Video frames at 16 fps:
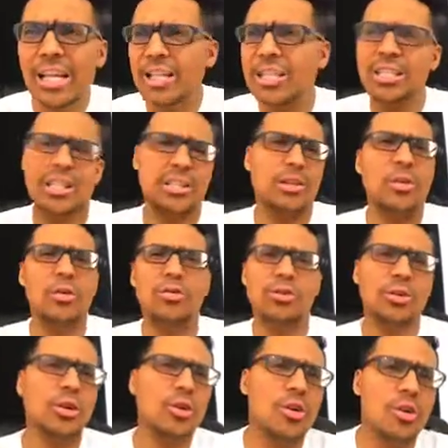This is
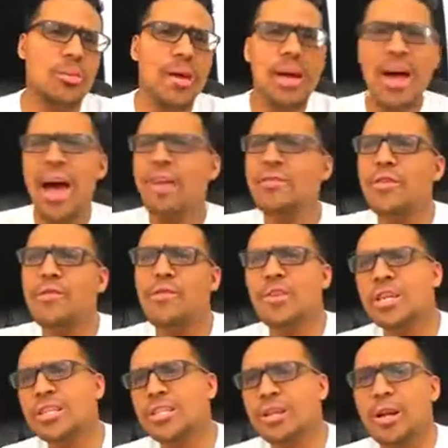long term. Have a
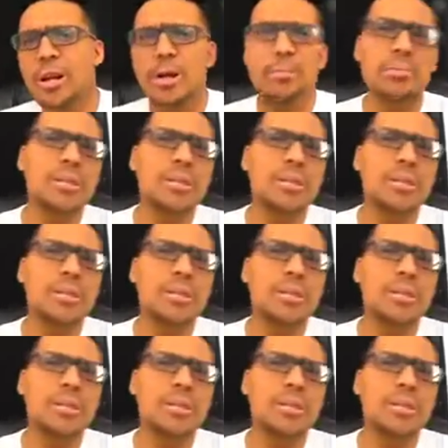vision.